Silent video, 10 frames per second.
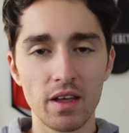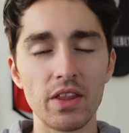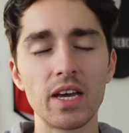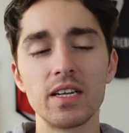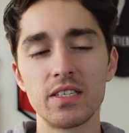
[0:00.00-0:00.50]

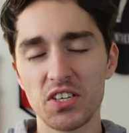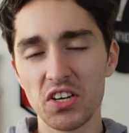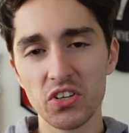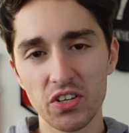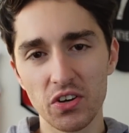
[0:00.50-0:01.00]
They
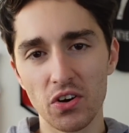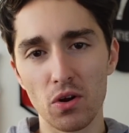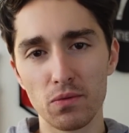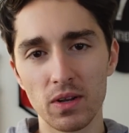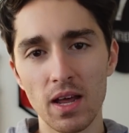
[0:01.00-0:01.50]
continually got
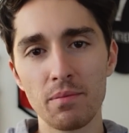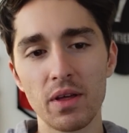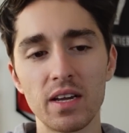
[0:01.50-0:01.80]
overlap. They